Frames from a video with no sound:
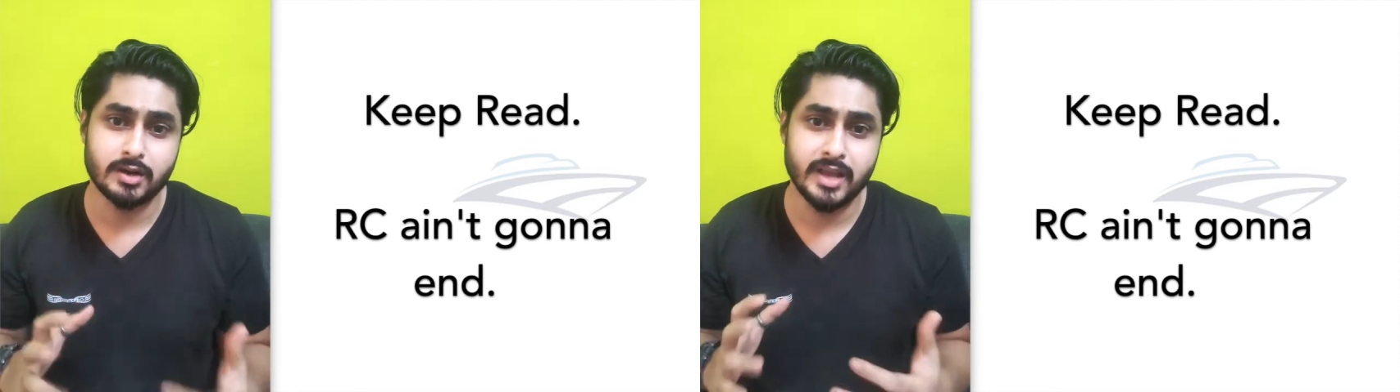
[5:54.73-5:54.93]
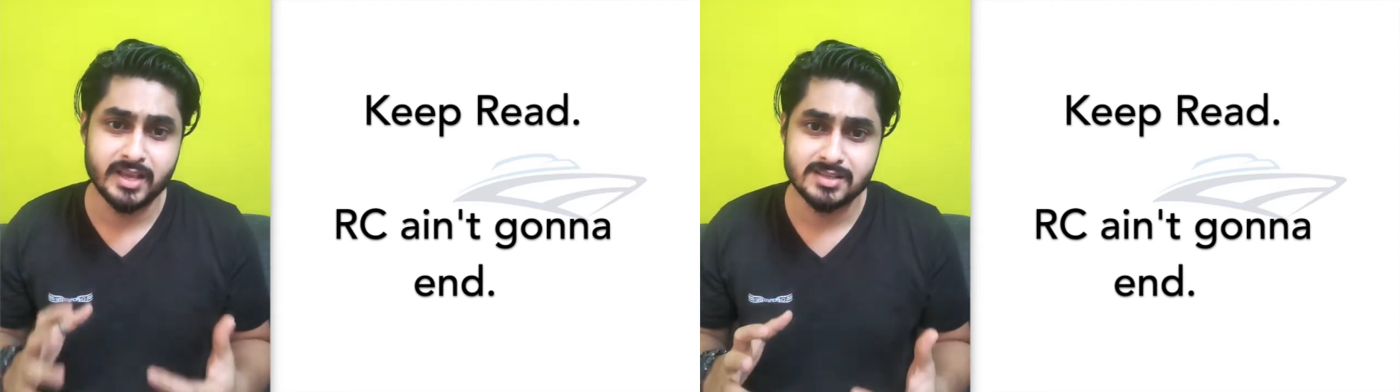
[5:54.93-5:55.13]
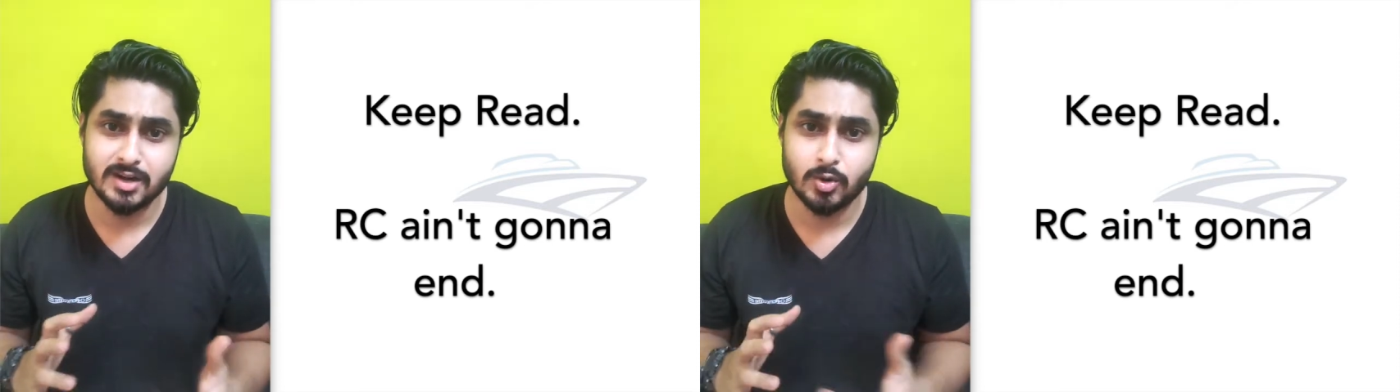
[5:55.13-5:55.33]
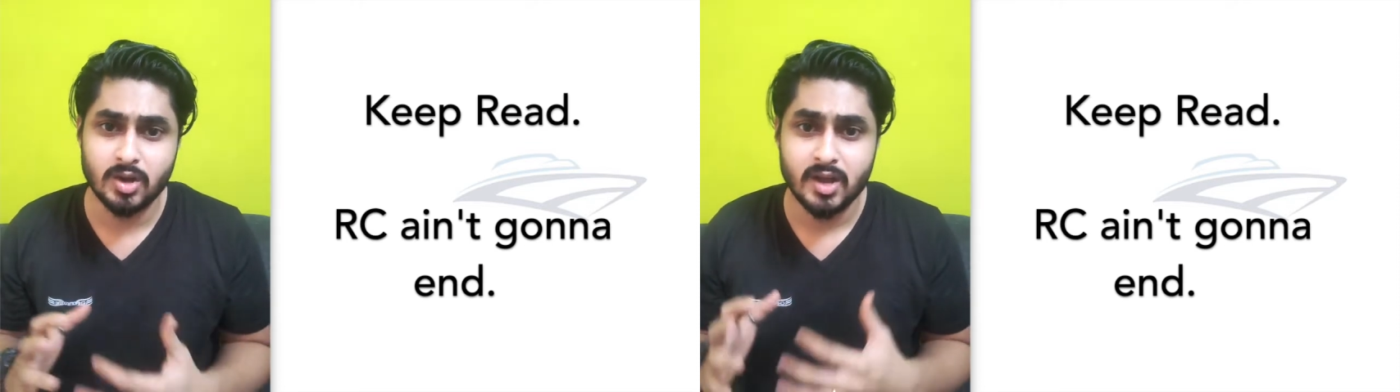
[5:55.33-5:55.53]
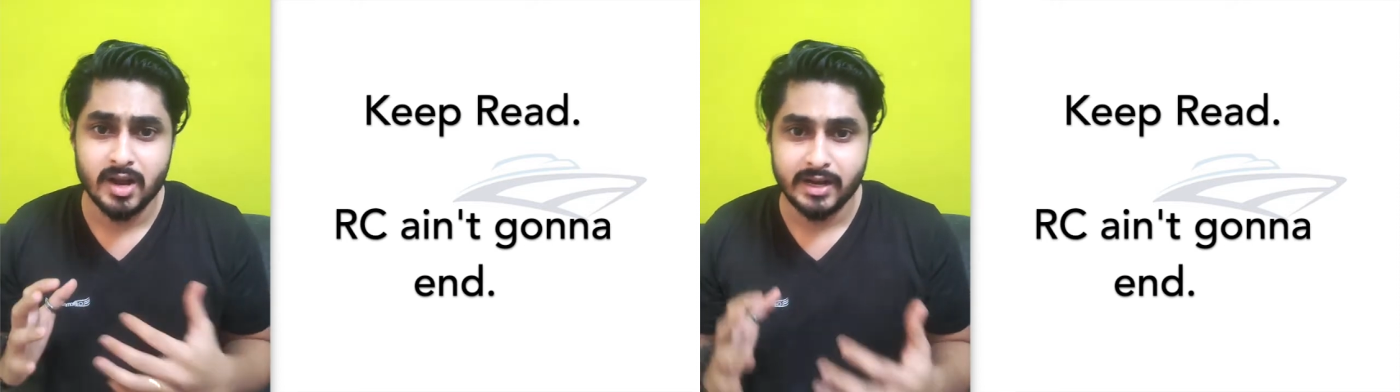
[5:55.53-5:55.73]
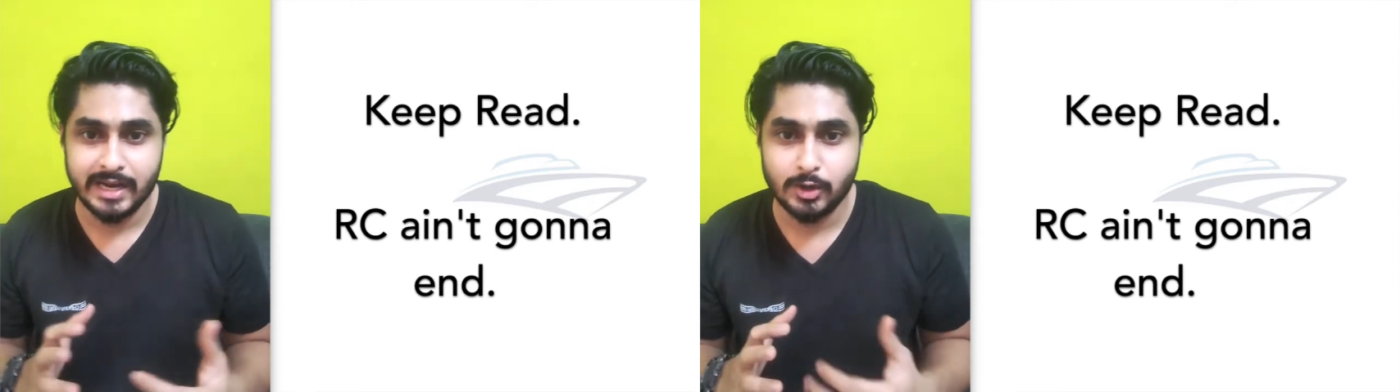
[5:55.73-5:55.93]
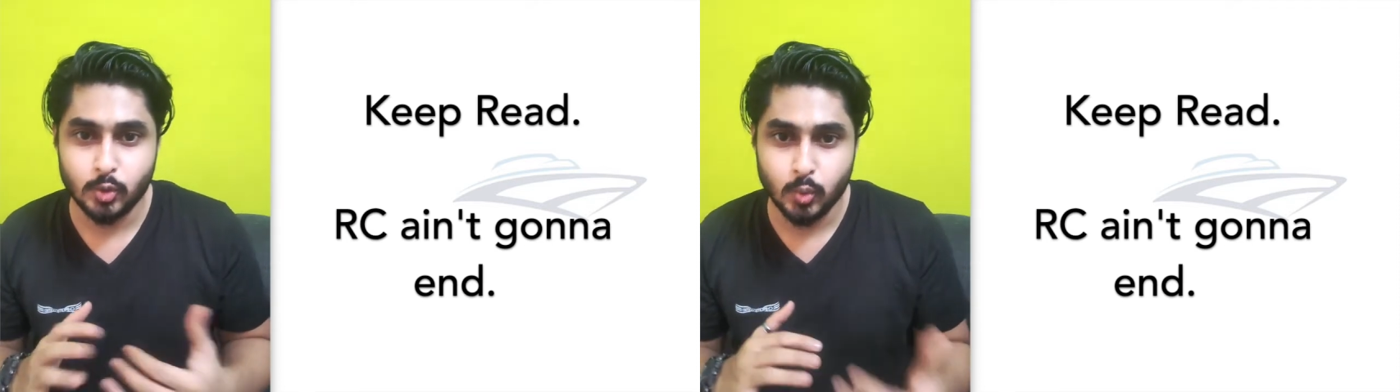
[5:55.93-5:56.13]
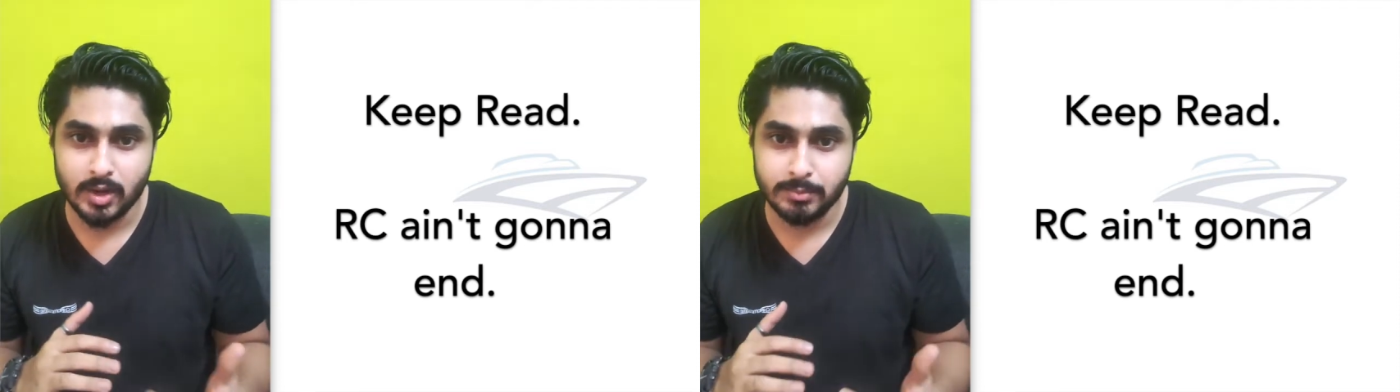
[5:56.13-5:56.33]
takes around 10 to
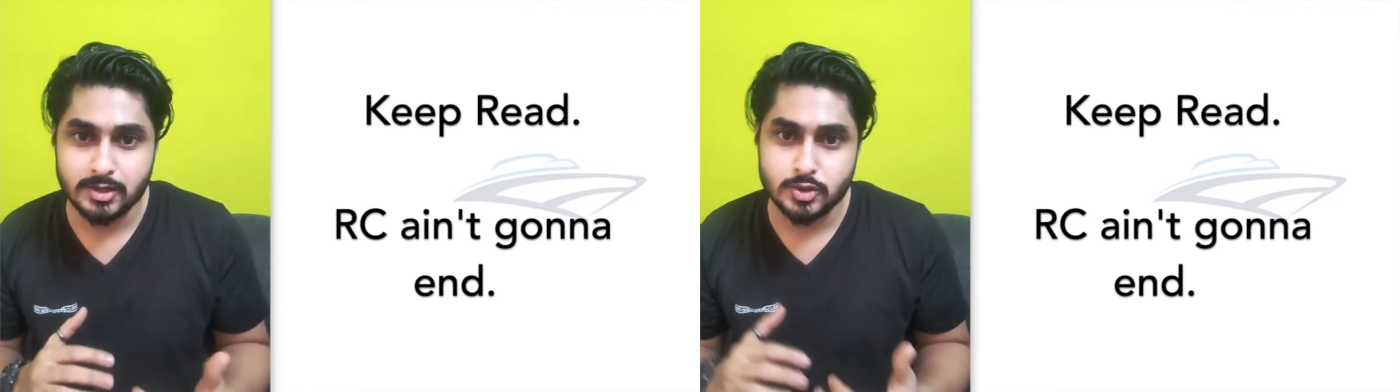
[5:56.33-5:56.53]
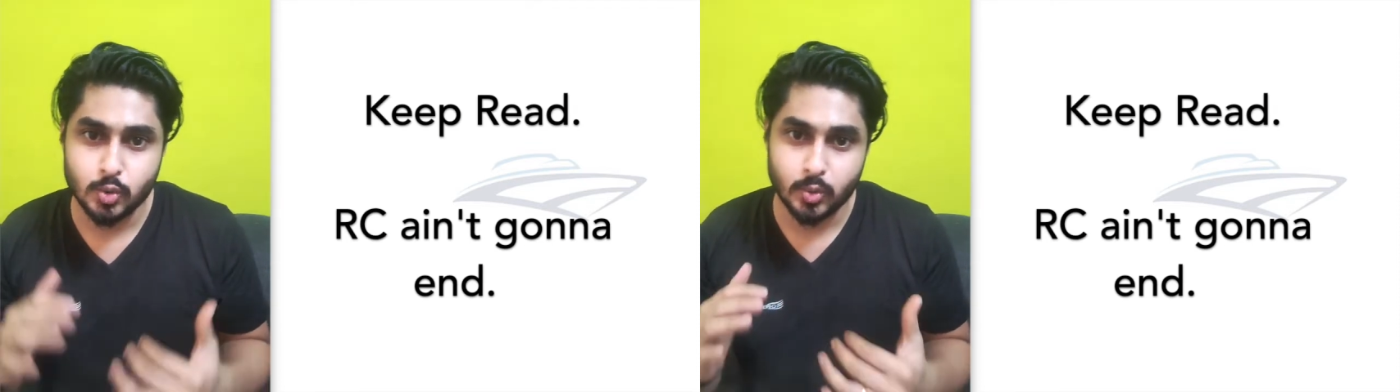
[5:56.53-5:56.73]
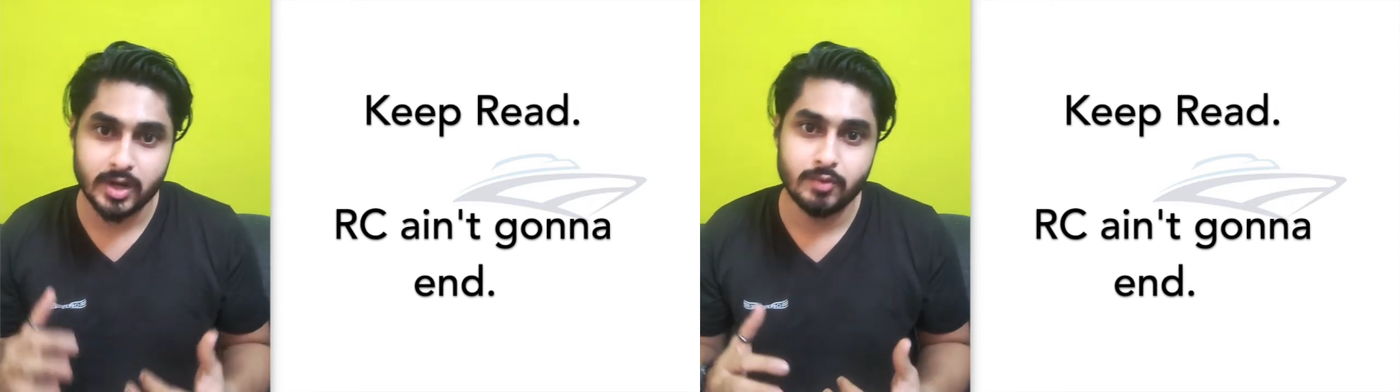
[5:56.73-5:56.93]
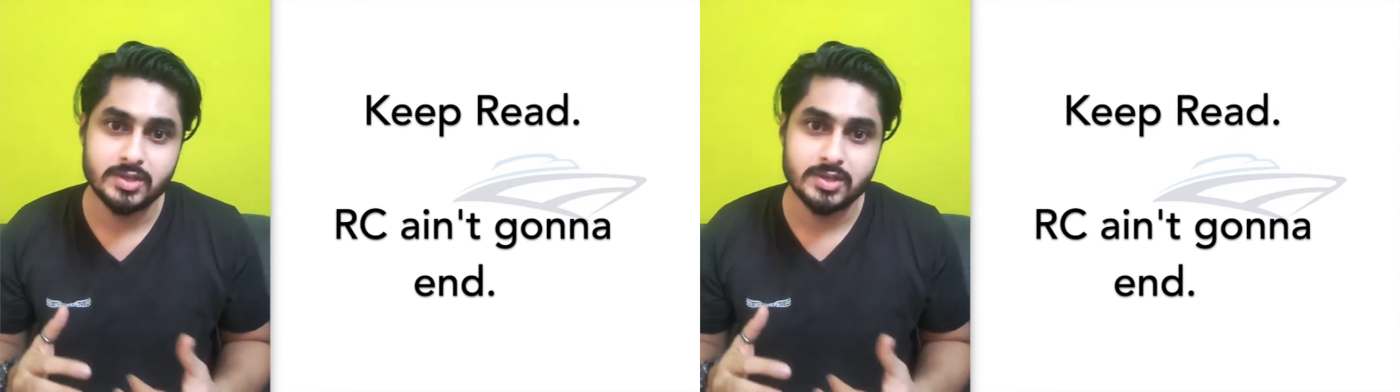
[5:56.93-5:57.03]
12 minutes to read,